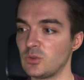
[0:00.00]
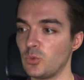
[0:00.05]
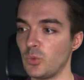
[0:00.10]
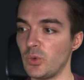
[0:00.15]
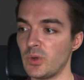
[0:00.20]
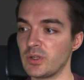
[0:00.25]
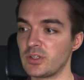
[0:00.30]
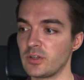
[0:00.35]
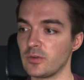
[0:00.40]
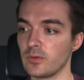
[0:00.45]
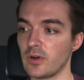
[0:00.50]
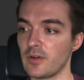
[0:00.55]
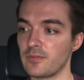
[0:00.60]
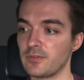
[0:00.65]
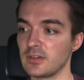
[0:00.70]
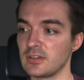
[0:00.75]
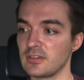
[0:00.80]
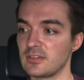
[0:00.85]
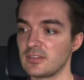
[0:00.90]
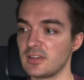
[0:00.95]
We want to
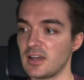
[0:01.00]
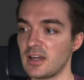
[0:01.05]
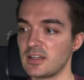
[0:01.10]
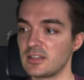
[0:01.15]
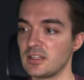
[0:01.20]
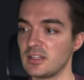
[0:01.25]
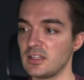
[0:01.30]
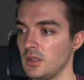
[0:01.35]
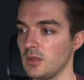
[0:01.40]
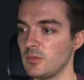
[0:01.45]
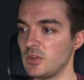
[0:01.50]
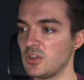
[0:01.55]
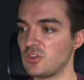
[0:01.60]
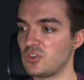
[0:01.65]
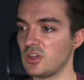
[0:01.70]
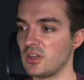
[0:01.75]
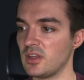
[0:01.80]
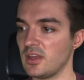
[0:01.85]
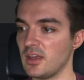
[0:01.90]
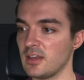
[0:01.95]
reference
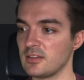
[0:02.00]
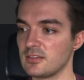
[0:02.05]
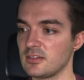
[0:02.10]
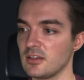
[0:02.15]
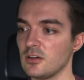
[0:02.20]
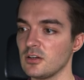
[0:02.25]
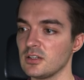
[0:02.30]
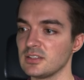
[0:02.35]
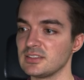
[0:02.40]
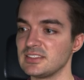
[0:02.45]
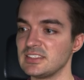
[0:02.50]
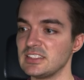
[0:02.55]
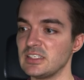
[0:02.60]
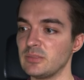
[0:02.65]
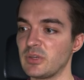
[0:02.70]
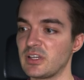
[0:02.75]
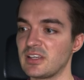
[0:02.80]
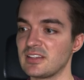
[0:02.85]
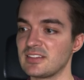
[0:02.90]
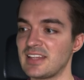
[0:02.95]
.image
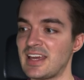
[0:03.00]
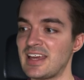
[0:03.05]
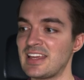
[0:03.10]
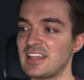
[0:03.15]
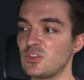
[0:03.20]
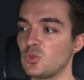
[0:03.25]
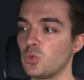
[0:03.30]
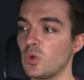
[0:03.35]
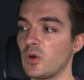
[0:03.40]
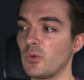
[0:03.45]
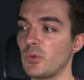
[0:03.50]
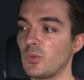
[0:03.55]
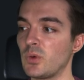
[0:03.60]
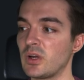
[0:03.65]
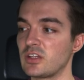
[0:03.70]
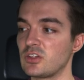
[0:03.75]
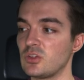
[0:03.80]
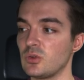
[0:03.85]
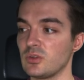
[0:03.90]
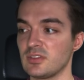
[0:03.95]
src because that is what we
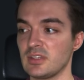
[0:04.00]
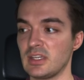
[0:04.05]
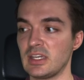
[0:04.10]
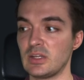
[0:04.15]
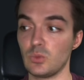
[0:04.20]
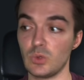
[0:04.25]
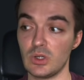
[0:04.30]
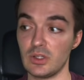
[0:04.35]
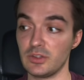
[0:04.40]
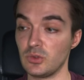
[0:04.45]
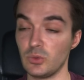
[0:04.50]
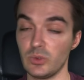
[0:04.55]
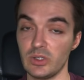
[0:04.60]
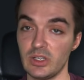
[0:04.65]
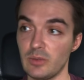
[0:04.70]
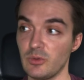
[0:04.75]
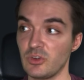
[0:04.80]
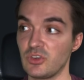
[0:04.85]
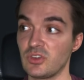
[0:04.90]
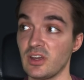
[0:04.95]
wanted to assign to an
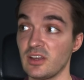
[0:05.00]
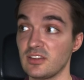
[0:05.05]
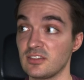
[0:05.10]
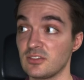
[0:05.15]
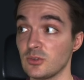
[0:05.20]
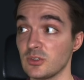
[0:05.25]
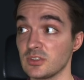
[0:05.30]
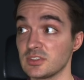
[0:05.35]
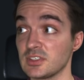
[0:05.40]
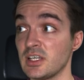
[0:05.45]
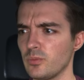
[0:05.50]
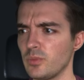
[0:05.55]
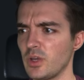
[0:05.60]
image.source.